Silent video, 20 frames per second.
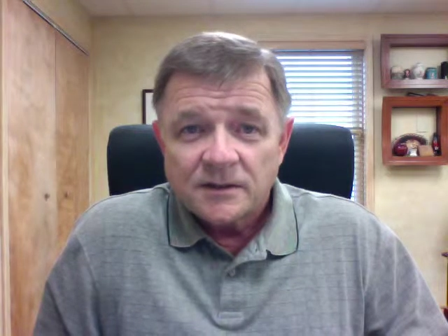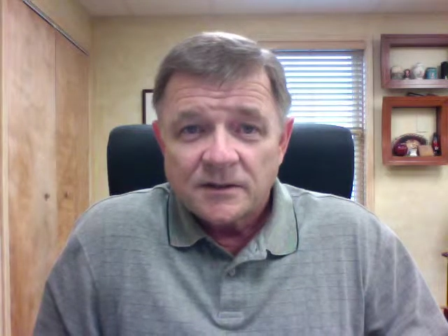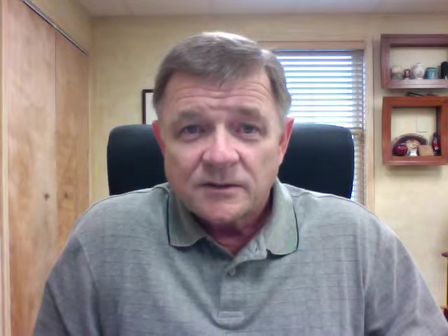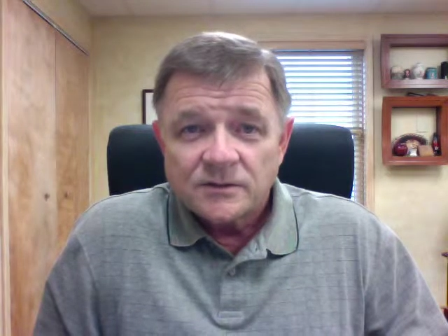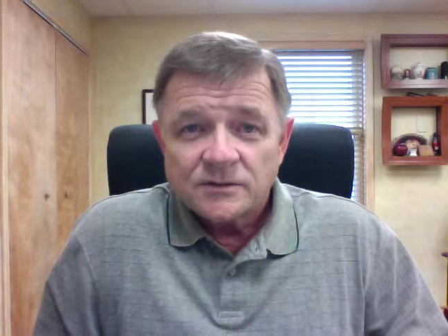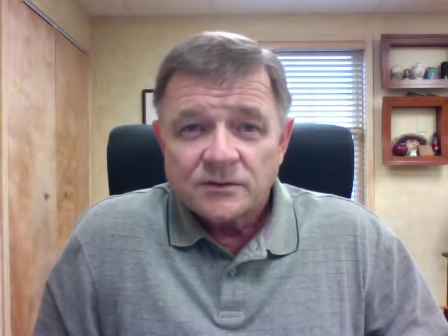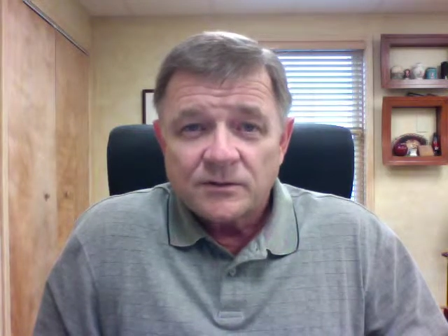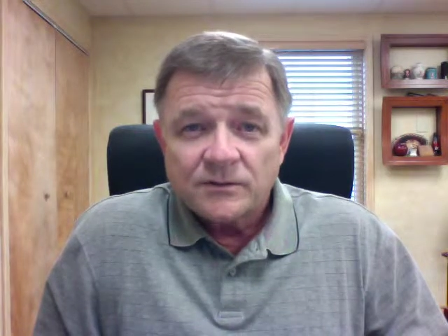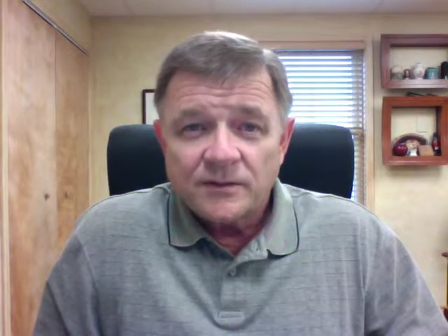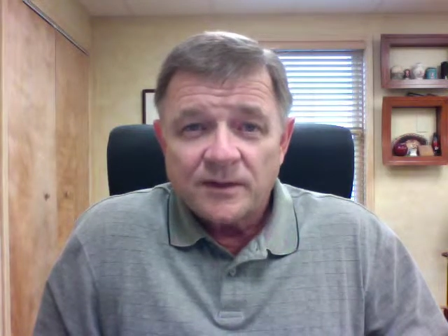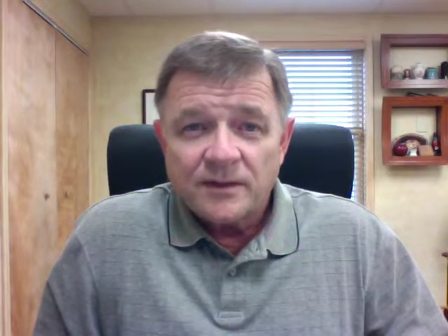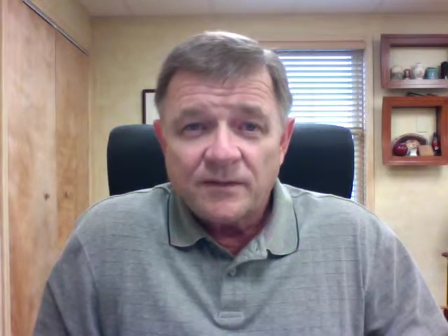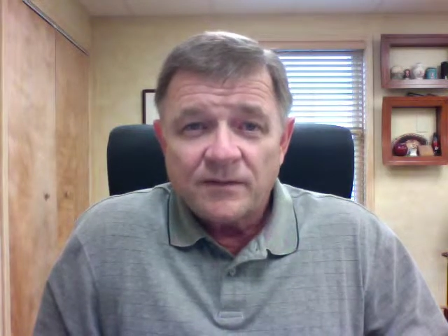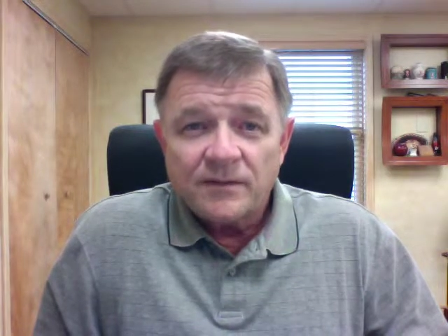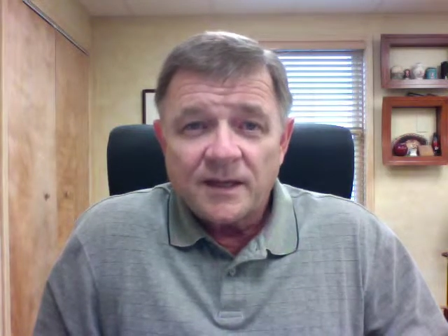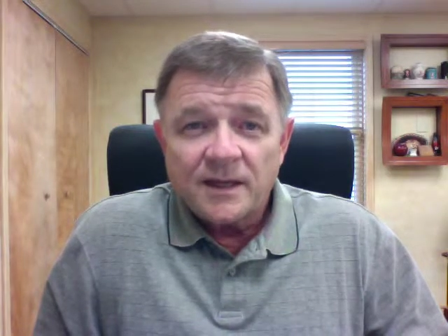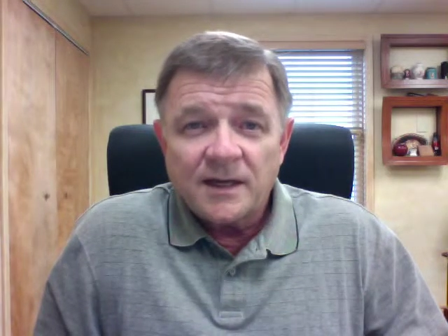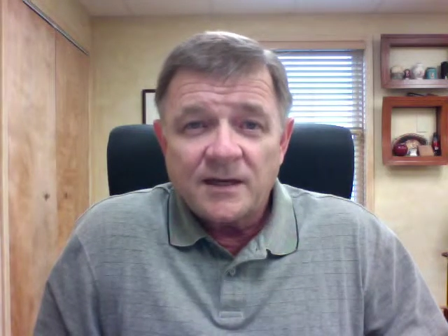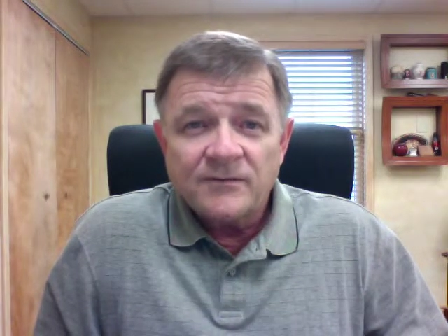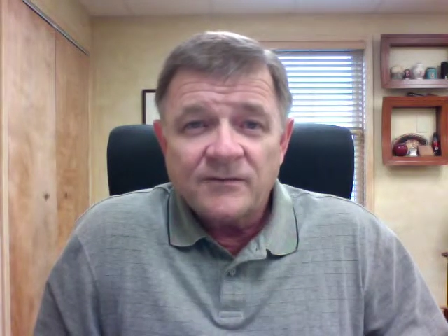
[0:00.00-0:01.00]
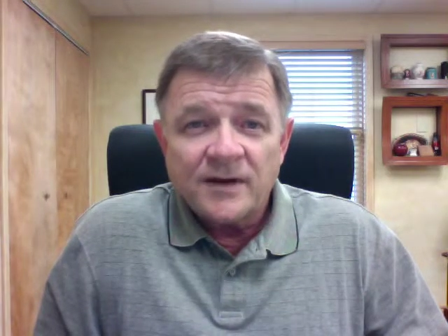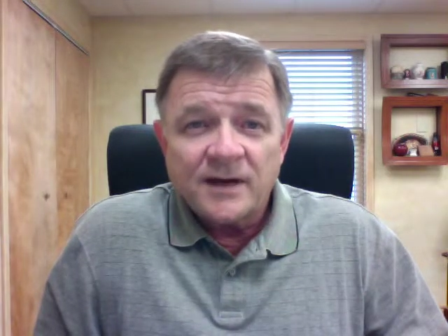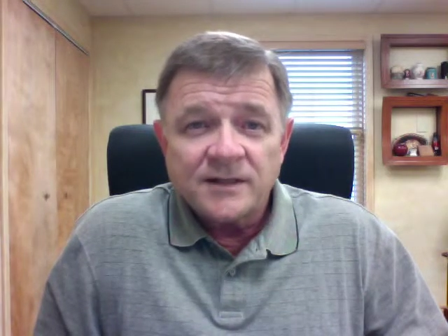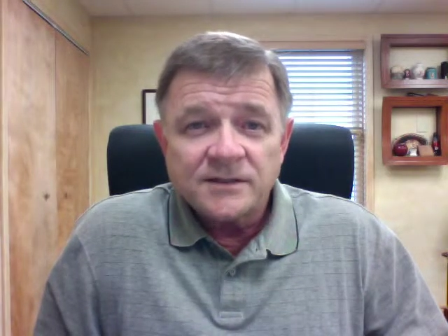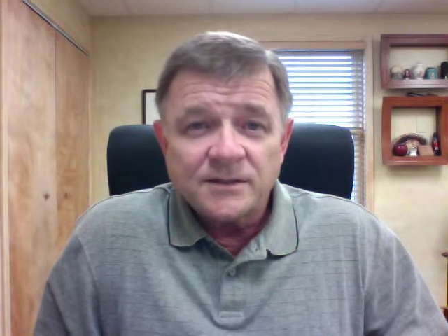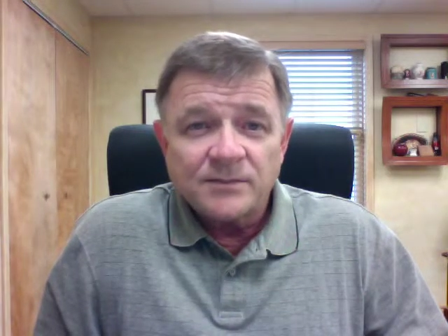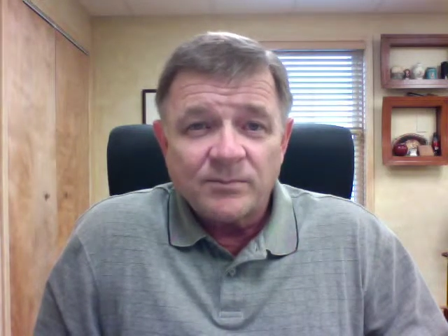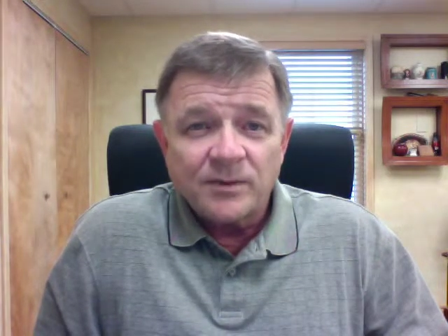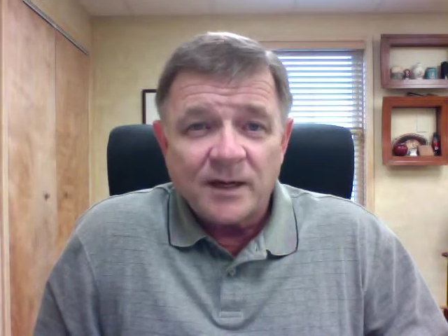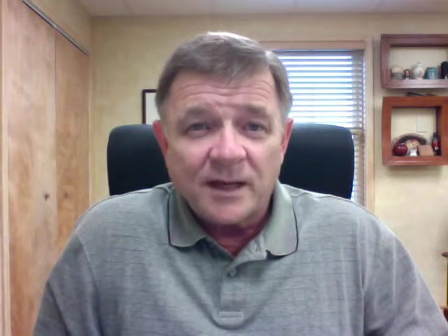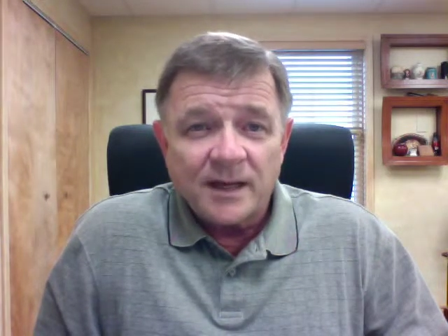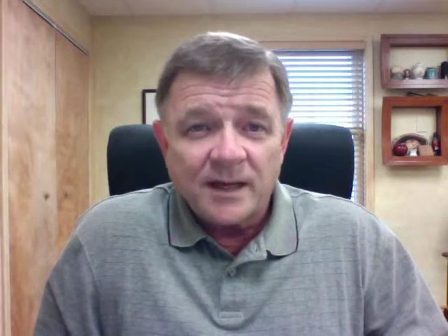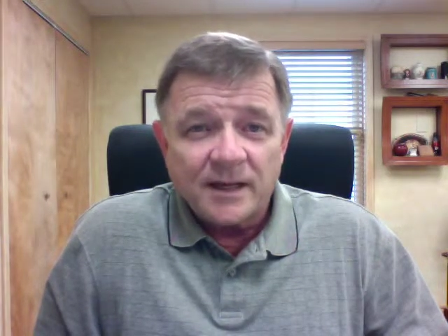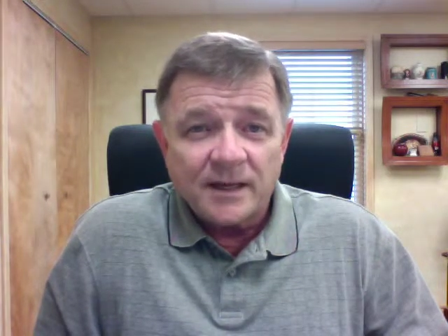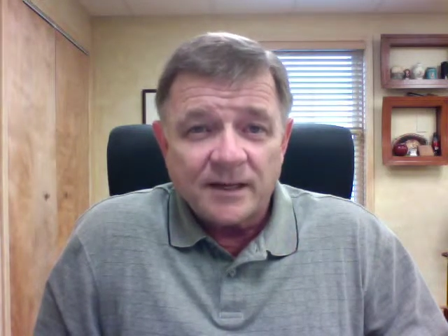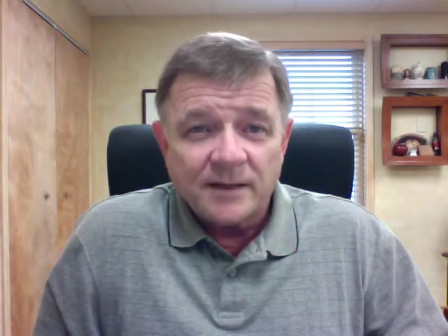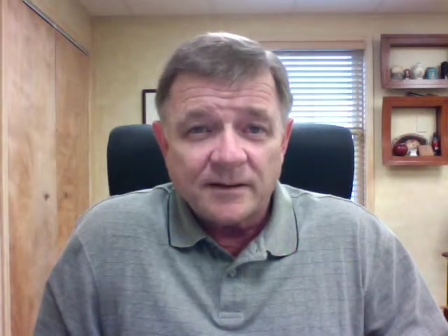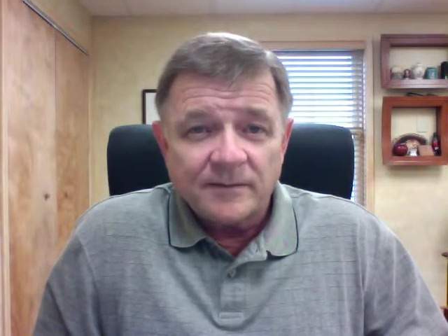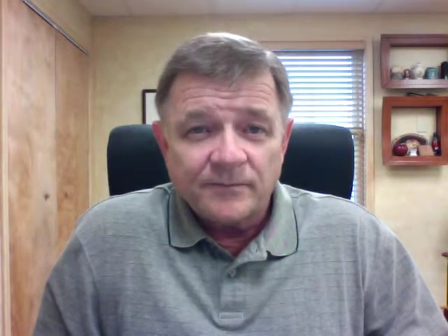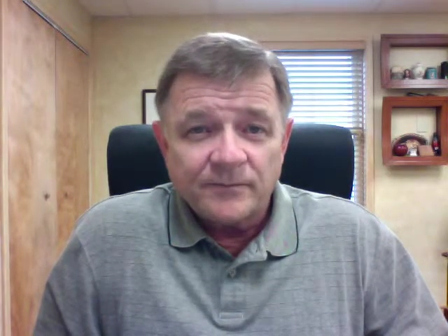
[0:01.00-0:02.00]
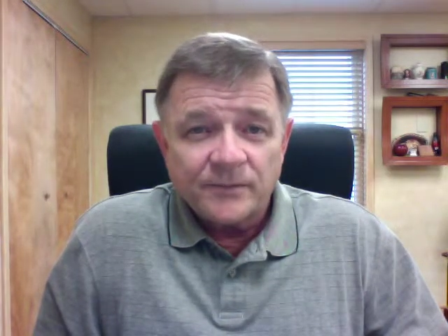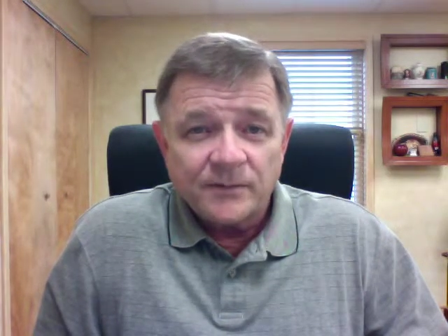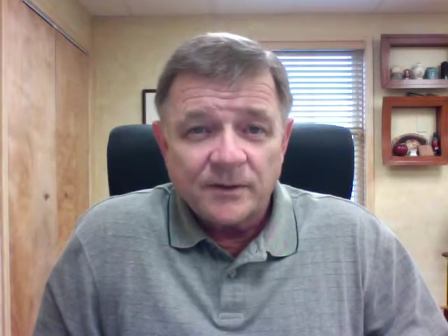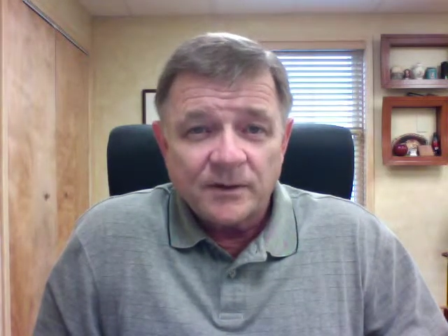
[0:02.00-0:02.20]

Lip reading: So then they devise a plan.